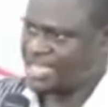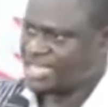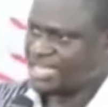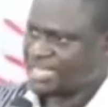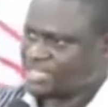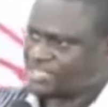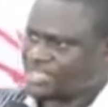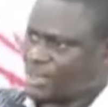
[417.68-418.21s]

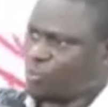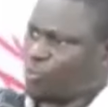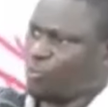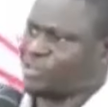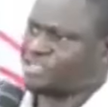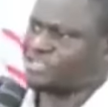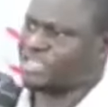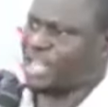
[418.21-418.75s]
some will be
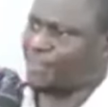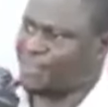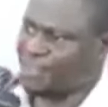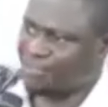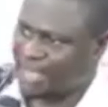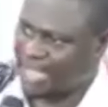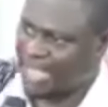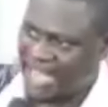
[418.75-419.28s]
slapping
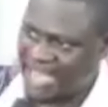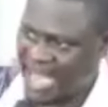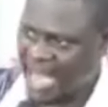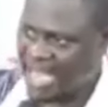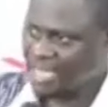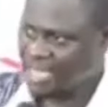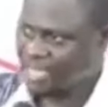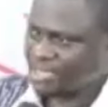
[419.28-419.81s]
Micaiah
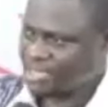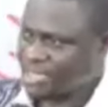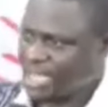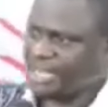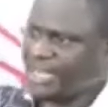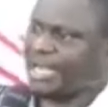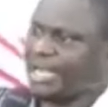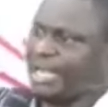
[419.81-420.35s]
that
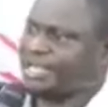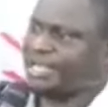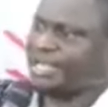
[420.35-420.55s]
they are the